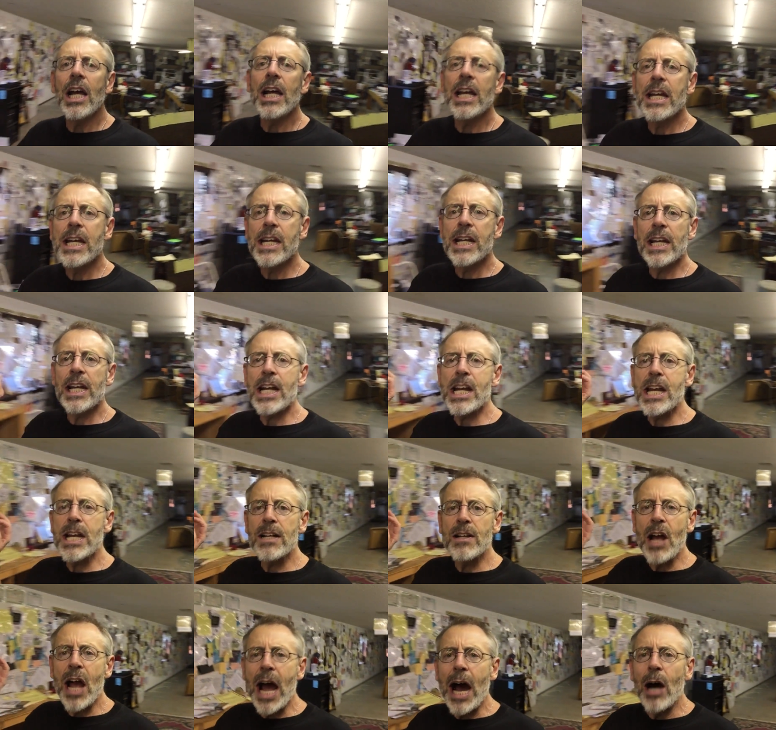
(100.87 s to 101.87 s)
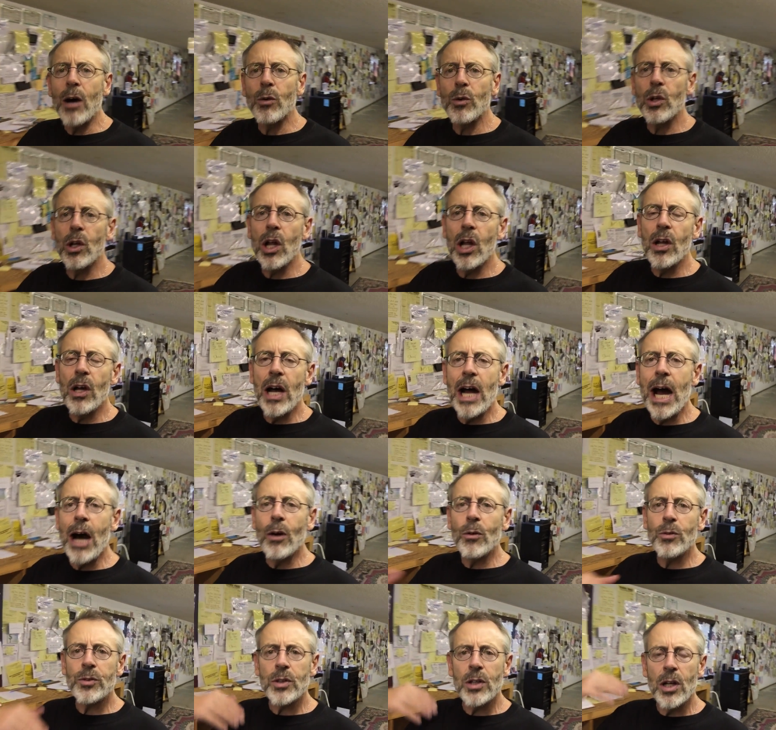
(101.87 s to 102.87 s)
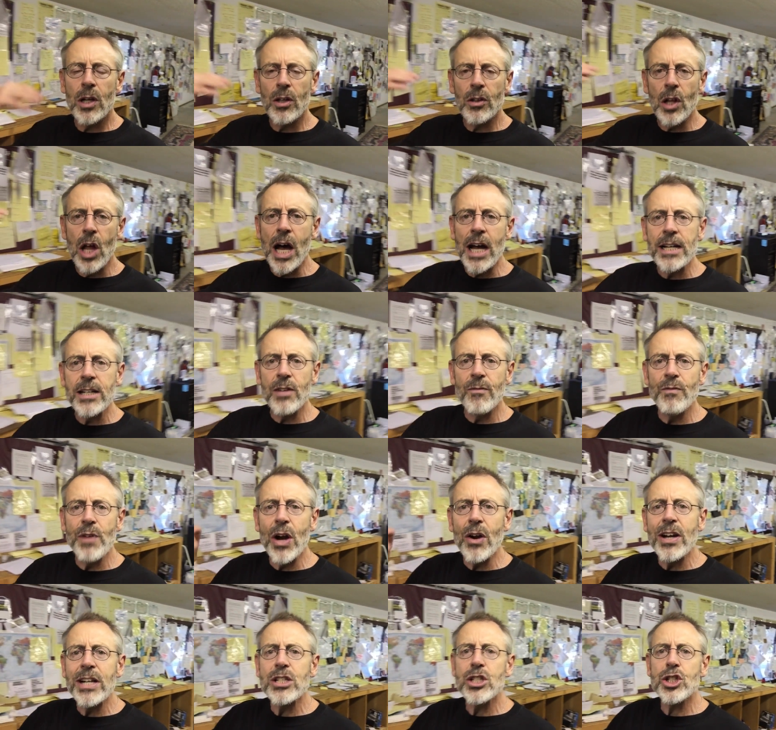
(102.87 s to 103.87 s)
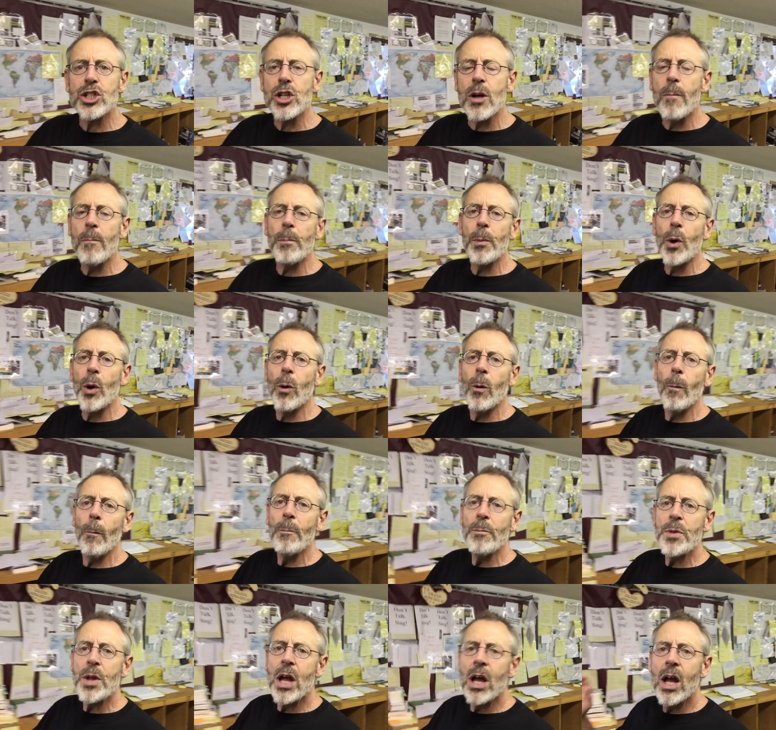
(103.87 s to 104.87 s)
he outlined a very simple